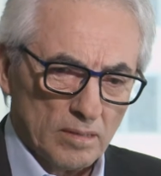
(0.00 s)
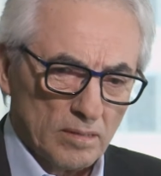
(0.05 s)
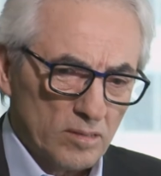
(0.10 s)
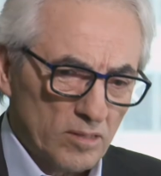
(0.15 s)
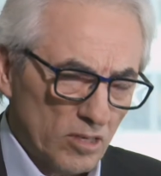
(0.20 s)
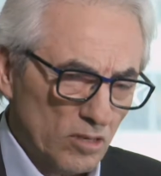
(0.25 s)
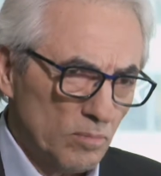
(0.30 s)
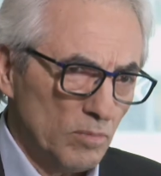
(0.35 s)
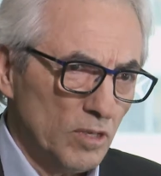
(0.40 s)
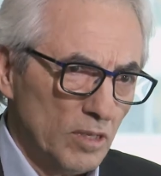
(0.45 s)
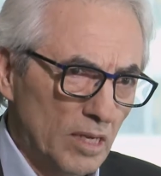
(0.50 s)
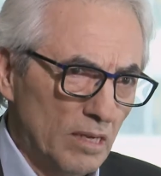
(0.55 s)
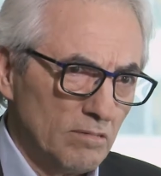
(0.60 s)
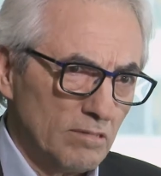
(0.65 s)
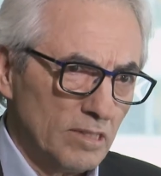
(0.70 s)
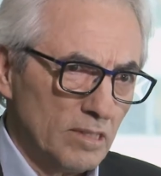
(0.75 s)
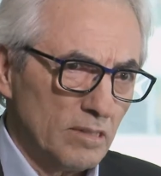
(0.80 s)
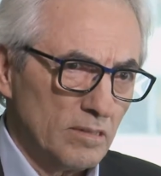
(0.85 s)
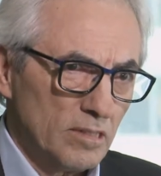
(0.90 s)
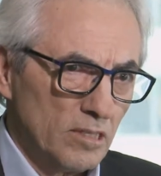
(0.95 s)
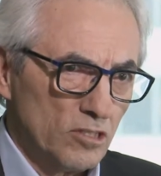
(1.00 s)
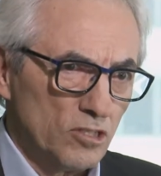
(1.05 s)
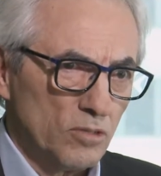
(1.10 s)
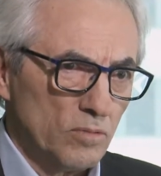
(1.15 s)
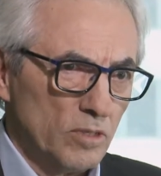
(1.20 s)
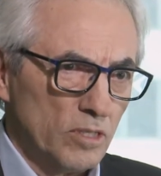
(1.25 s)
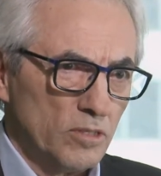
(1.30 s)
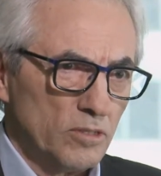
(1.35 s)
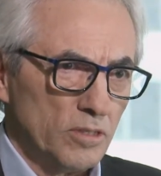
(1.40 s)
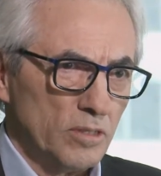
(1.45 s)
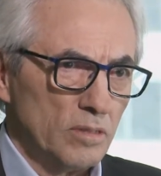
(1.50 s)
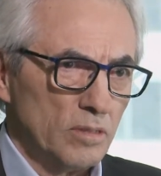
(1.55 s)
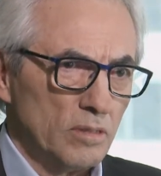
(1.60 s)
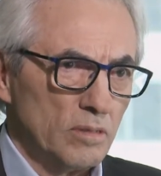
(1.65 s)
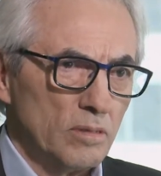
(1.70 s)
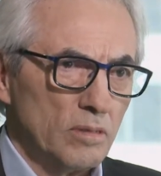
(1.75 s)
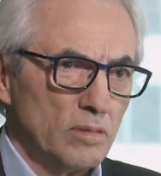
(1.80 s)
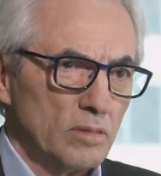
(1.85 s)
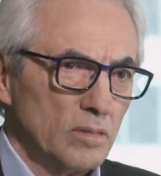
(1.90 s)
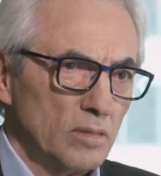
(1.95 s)
terrible housing
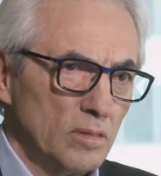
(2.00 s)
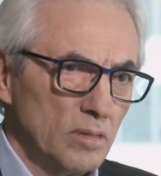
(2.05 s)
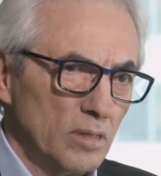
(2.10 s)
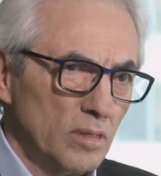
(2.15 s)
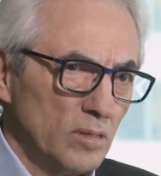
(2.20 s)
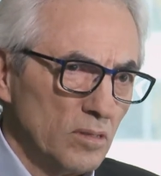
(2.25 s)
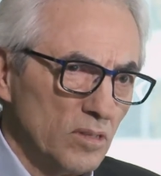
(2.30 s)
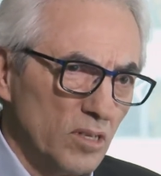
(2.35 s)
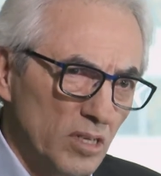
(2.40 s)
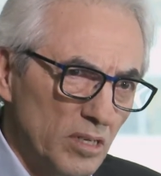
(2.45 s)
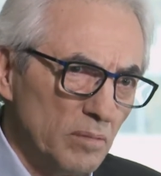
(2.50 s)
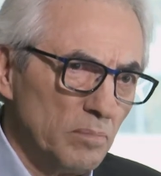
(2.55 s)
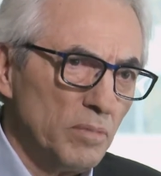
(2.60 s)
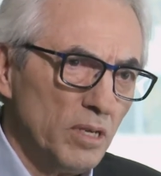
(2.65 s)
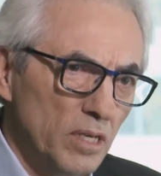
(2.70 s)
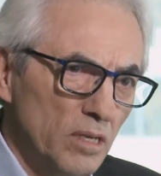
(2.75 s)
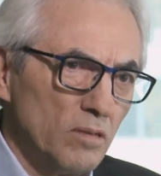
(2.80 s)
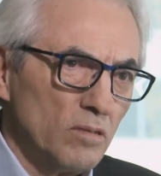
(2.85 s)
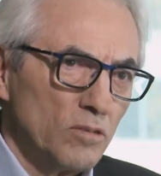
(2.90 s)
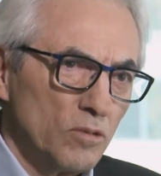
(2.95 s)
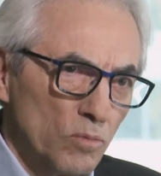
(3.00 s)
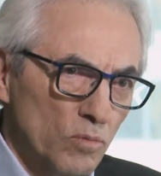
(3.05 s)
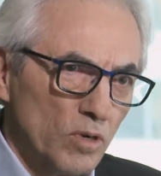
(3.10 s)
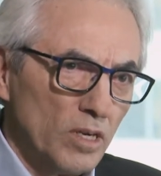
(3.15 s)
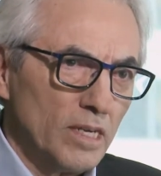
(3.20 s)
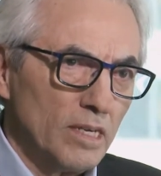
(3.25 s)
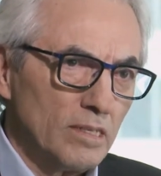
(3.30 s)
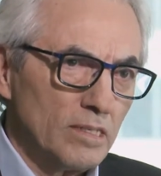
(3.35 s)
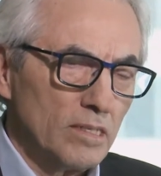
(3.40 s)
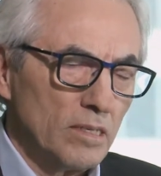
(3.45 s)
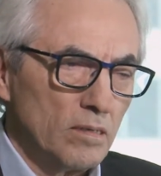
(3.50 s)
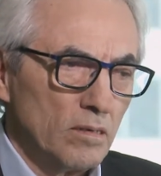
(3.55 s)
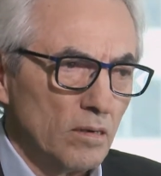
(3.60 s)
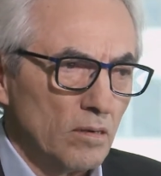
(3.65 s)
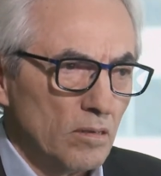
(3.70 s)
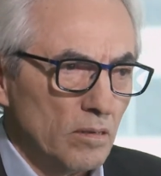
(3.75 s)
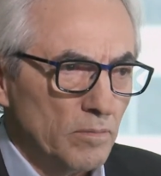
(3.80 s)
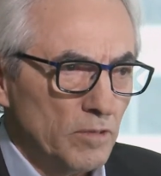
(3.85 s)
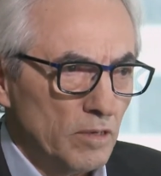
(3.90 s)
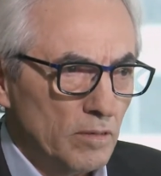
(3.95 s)
situation, TB on the rise in
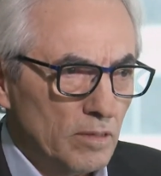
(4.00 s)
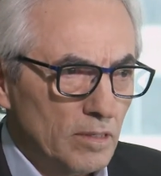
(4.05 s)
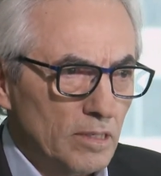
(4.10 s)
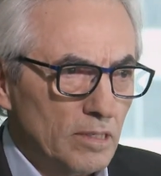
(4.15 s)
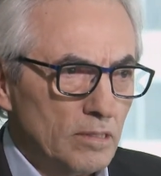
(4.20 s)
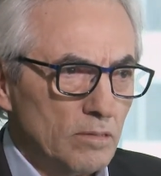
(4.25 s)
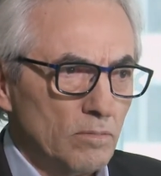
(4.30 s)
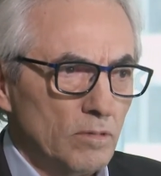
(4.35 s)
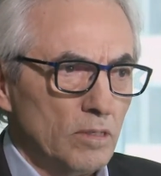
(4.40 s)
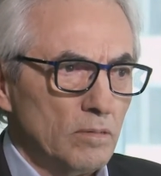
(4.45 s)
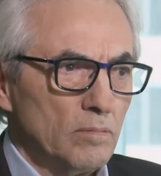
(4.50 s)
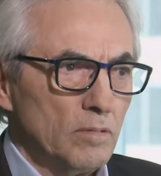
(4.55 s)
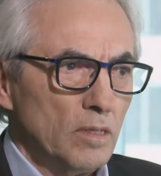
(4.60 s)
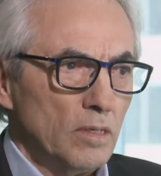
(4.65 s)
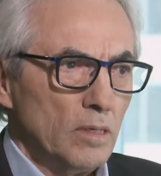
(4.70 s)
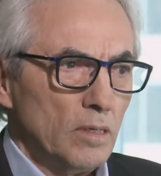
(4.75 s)
our communities. well.